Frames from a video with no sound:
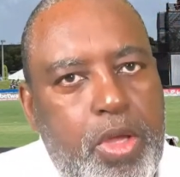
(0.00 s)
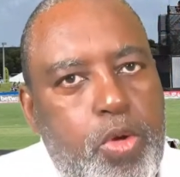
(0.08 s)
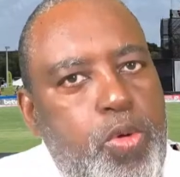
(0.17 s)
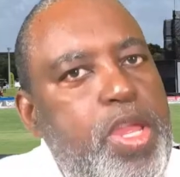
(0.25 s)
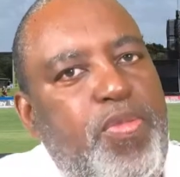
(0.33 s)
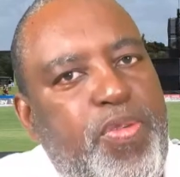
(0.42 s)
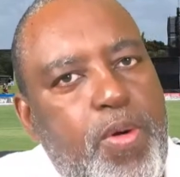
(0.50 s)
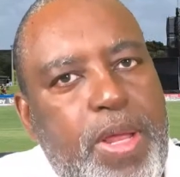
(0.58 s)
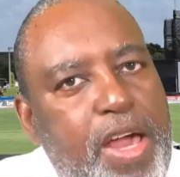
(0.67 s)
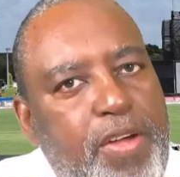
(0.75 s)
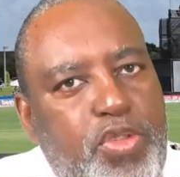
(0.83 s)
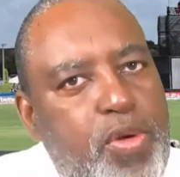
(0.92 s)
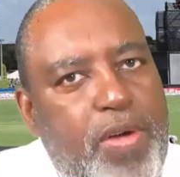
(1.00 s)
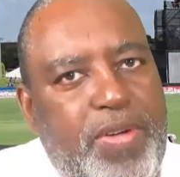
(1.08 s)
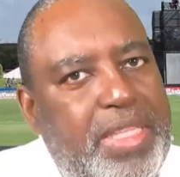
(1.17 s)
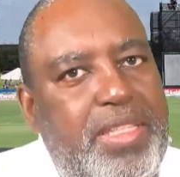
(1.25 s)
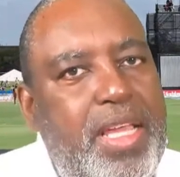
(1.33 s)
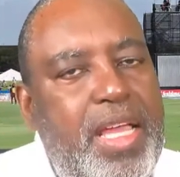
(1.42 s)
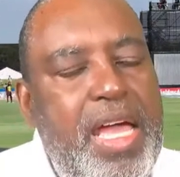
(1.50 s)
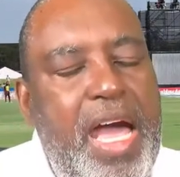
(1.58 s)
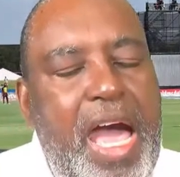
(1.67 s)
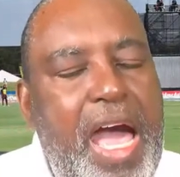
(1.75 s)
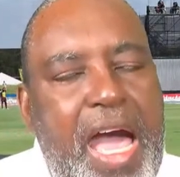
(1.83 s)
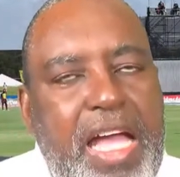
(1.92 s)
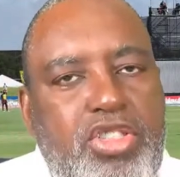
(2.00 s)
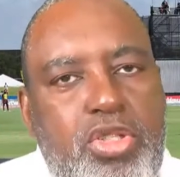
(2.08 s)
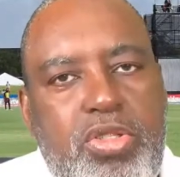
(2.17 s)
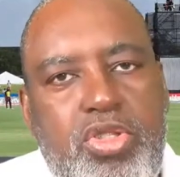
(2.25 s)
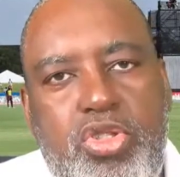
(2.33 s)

Reefer will have to have a